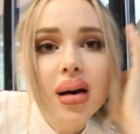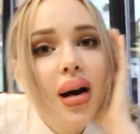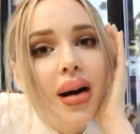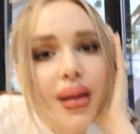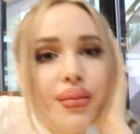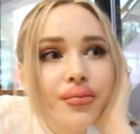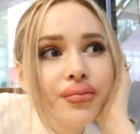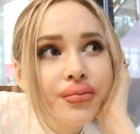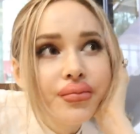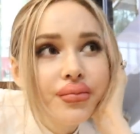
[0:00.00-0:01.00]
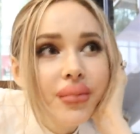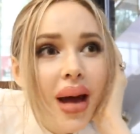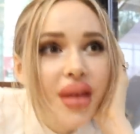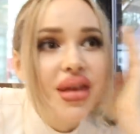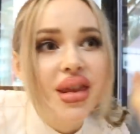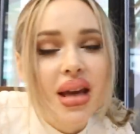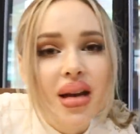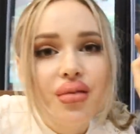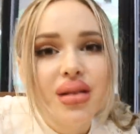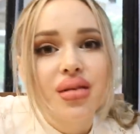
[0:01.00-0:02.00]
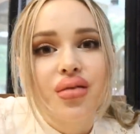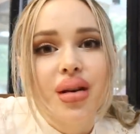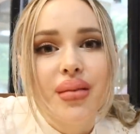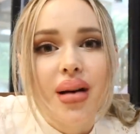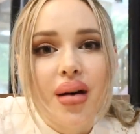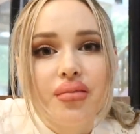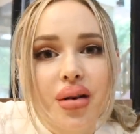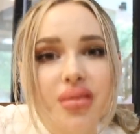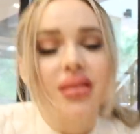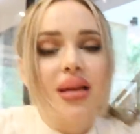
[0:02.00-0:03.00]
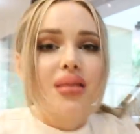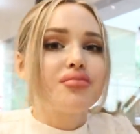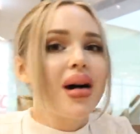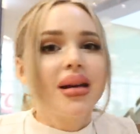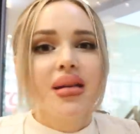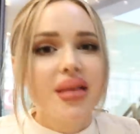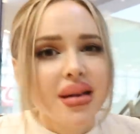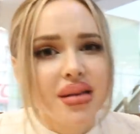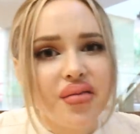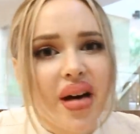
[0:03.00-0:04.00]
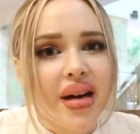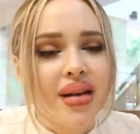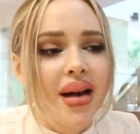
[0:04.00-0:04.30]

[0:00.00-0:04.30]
I think what's throwing me off most, like the body thing is fine.